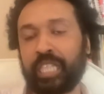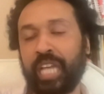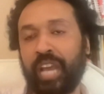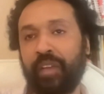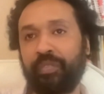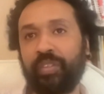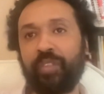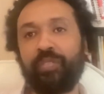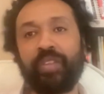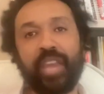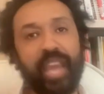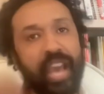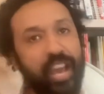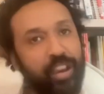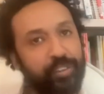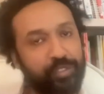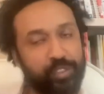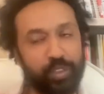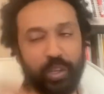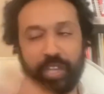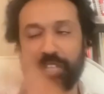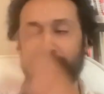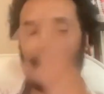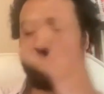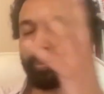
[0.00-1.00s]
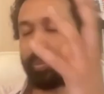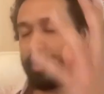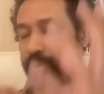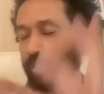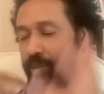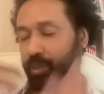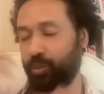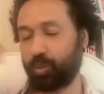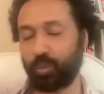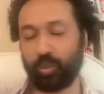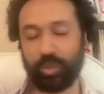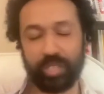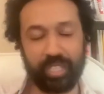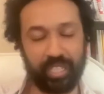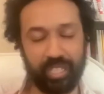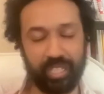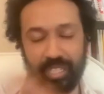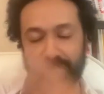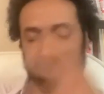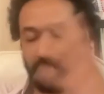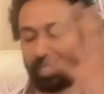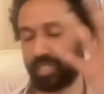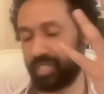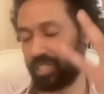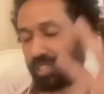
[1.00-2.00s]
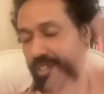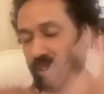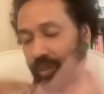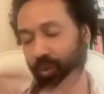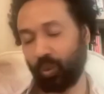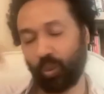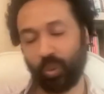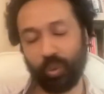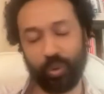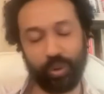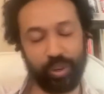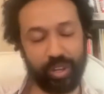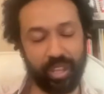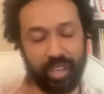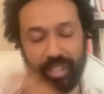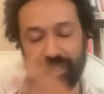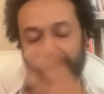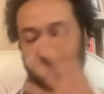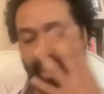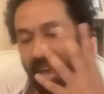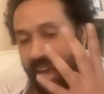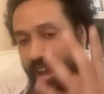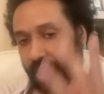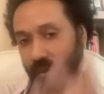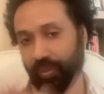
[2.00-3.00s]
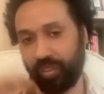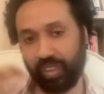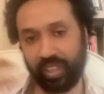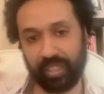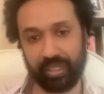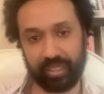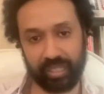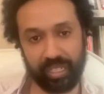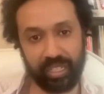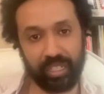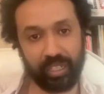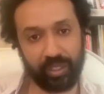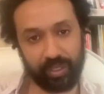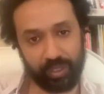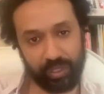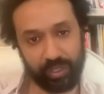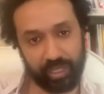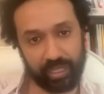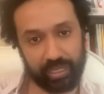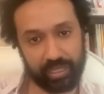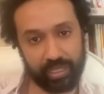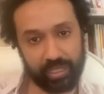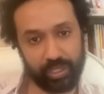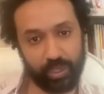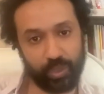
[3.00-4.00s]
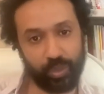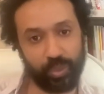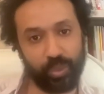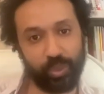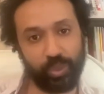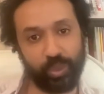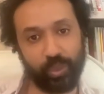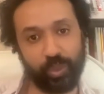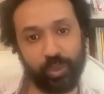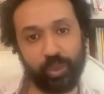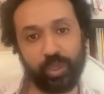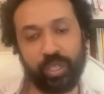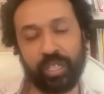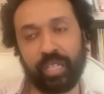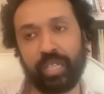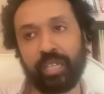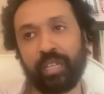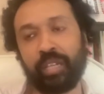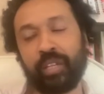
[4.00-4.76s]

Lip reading: and then they have to, I suppose, reorient how they think things through.